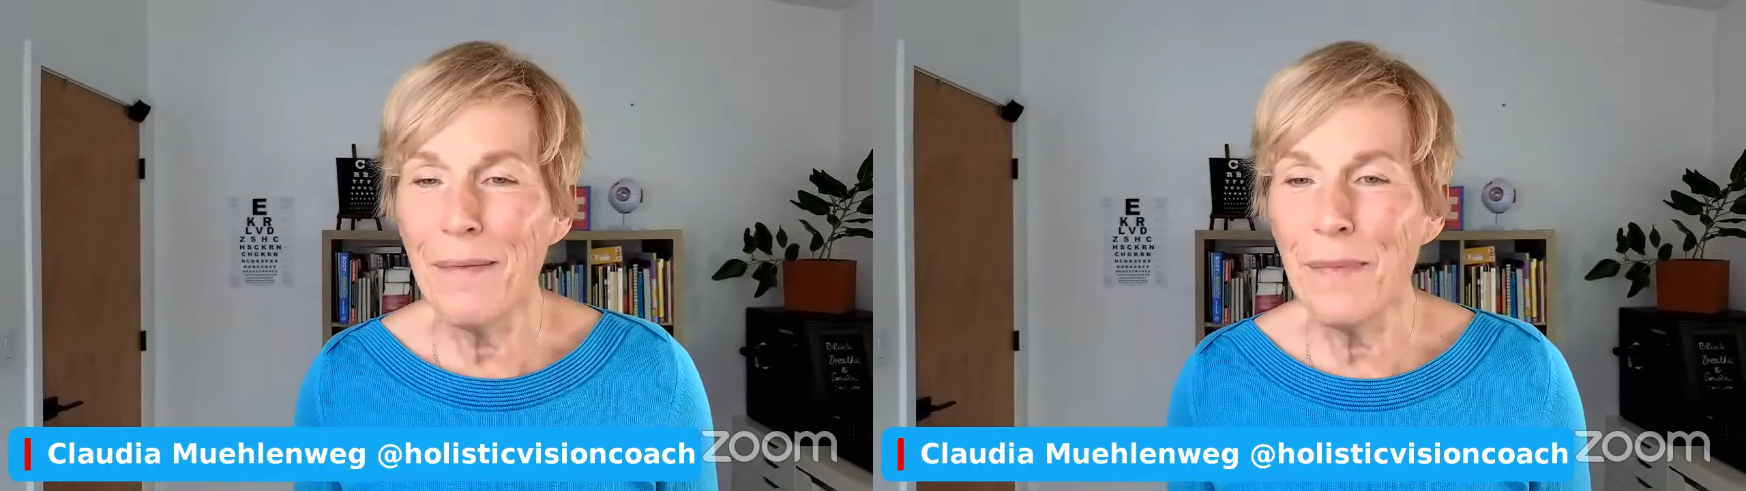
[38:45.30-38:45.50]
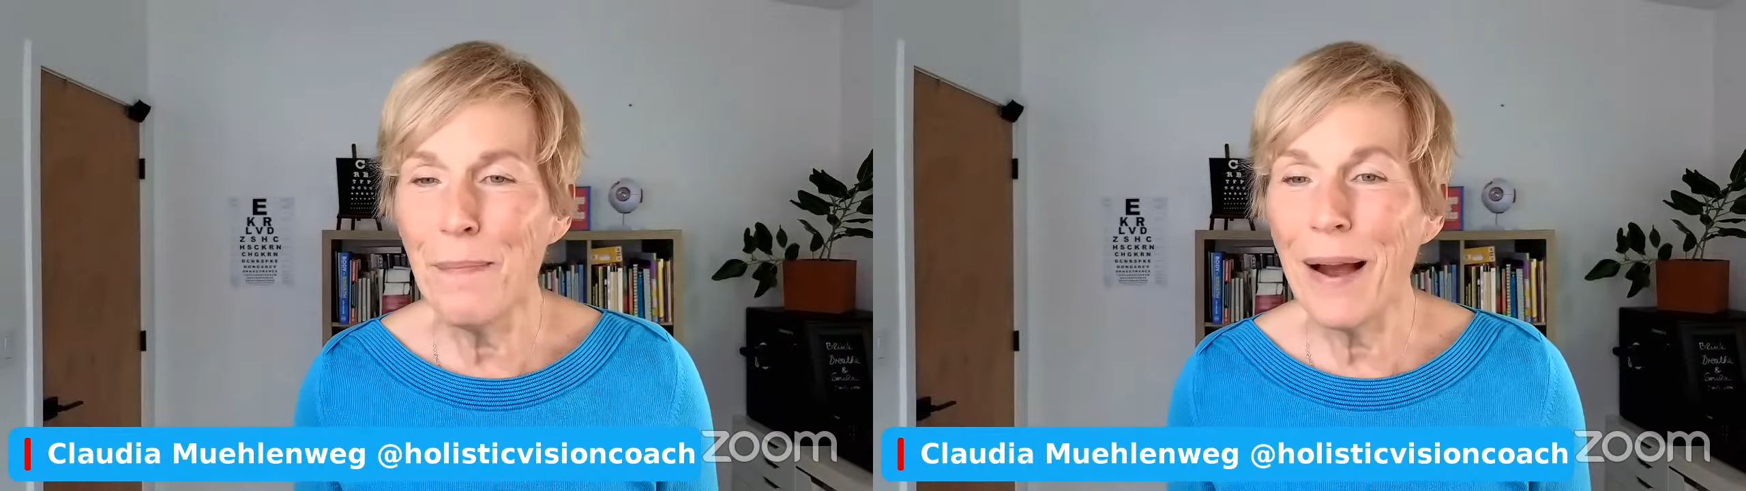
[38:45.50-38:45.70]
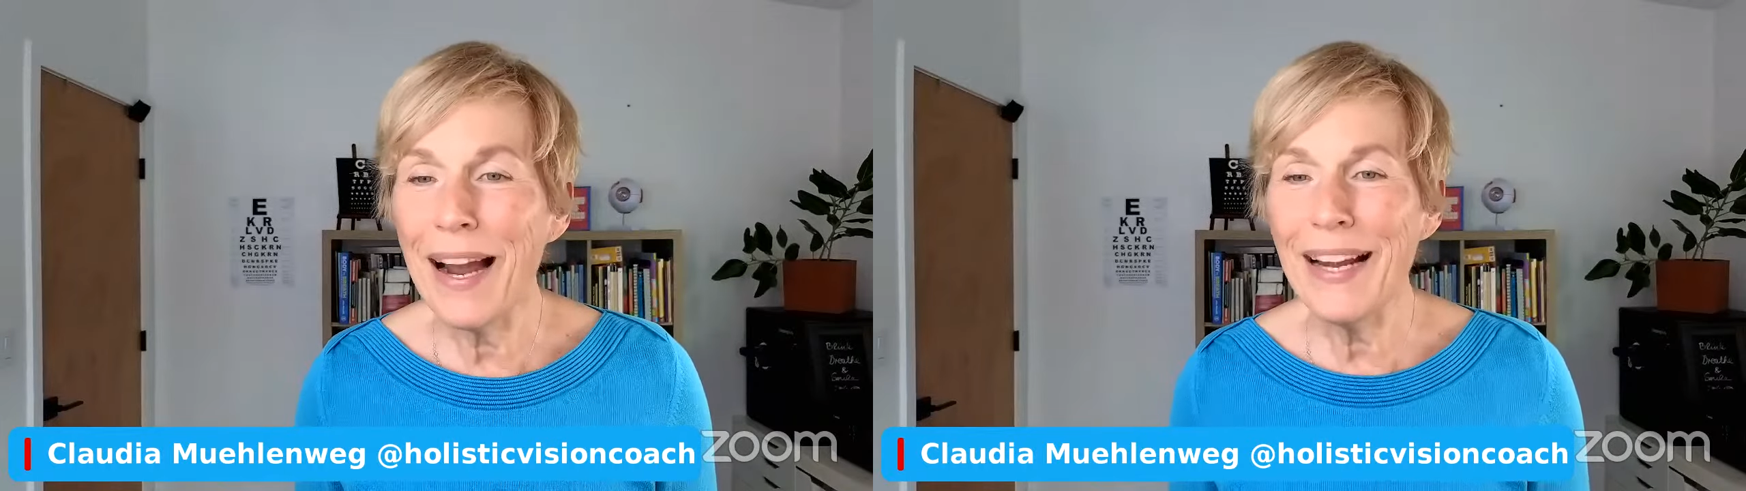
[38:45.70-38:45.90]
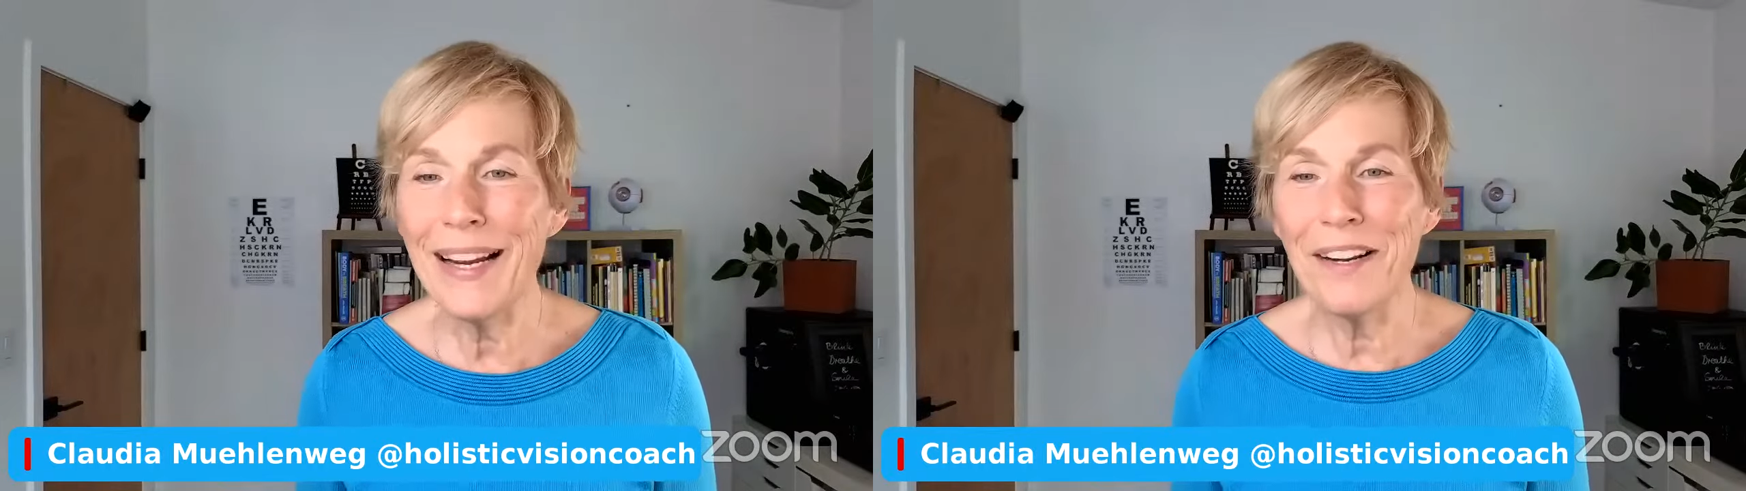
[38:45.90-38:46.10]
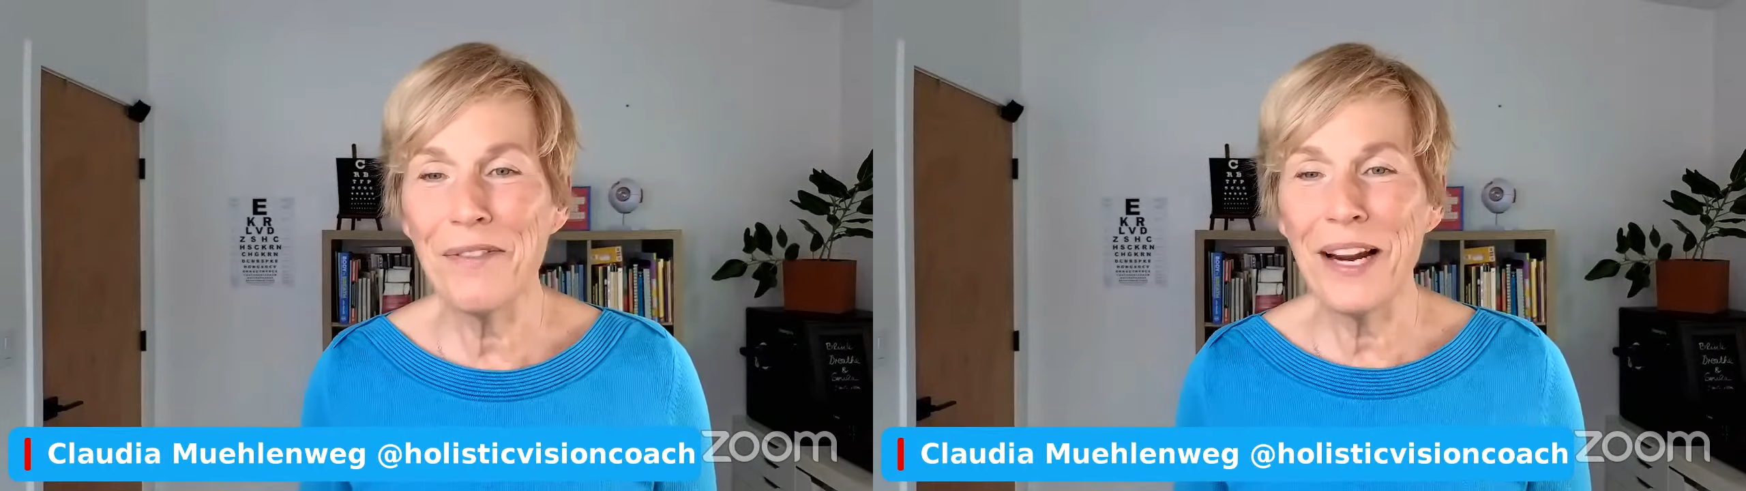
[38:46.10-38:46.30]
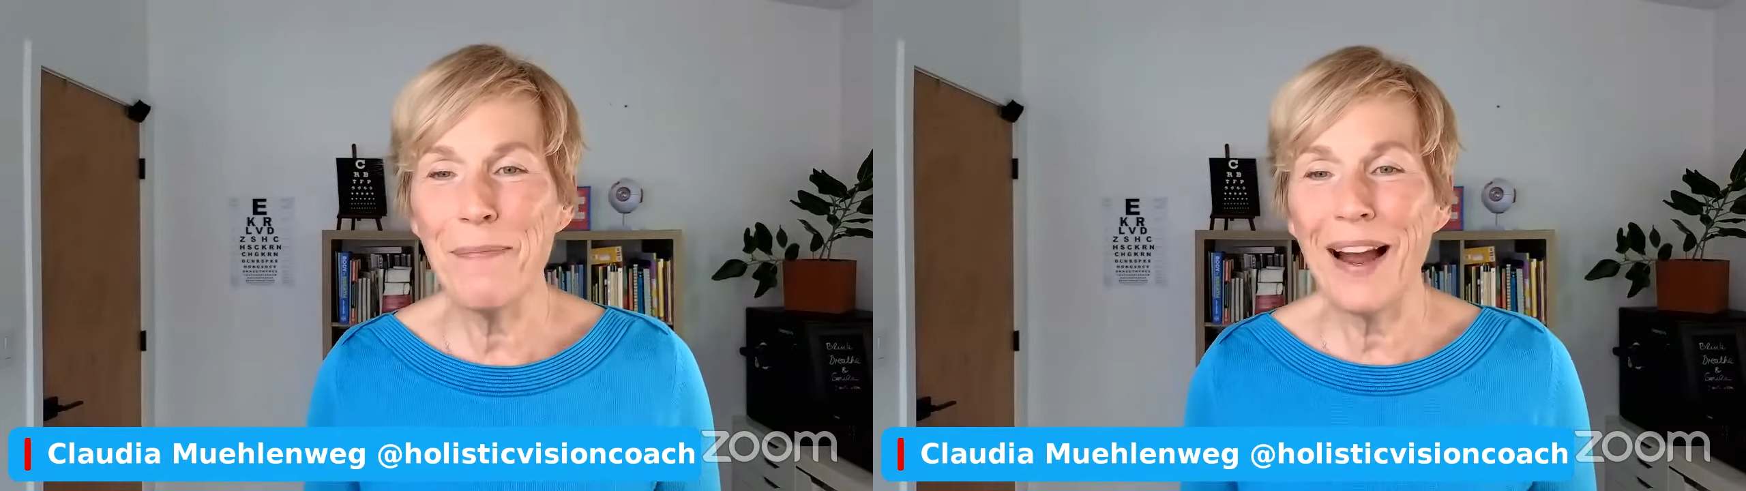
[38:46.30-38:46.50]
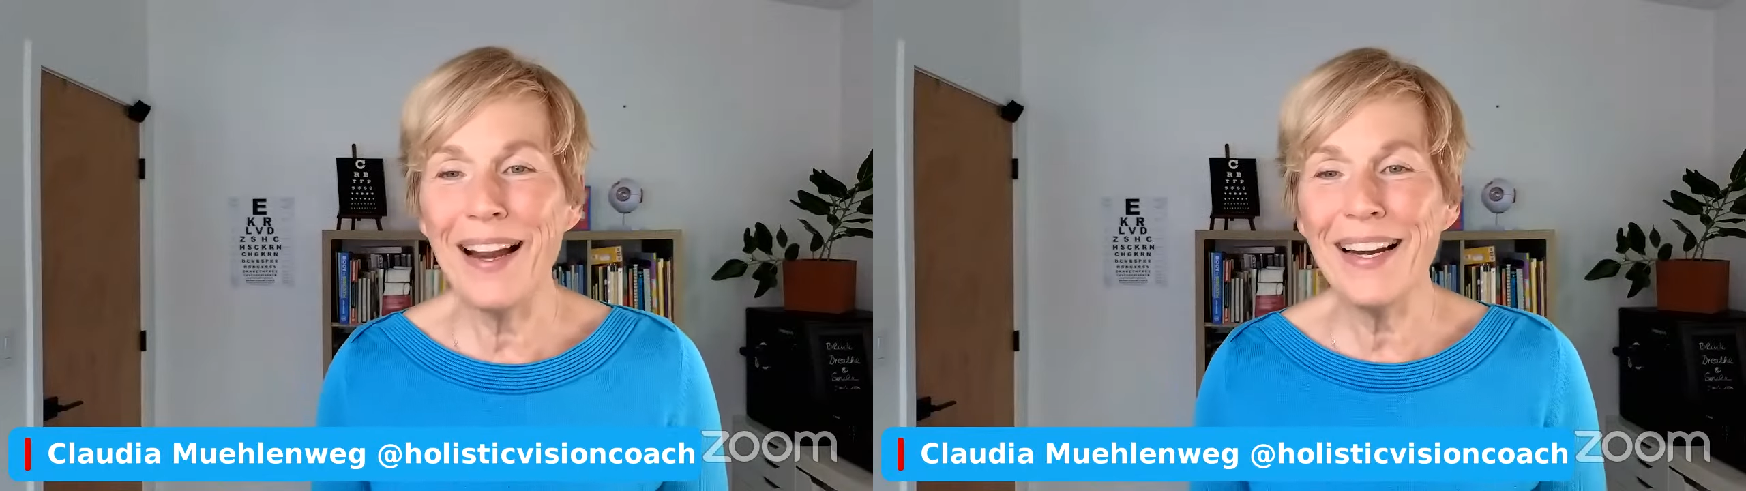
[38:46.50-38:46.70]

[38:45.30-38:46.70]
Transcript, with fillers: Um, pilot, right?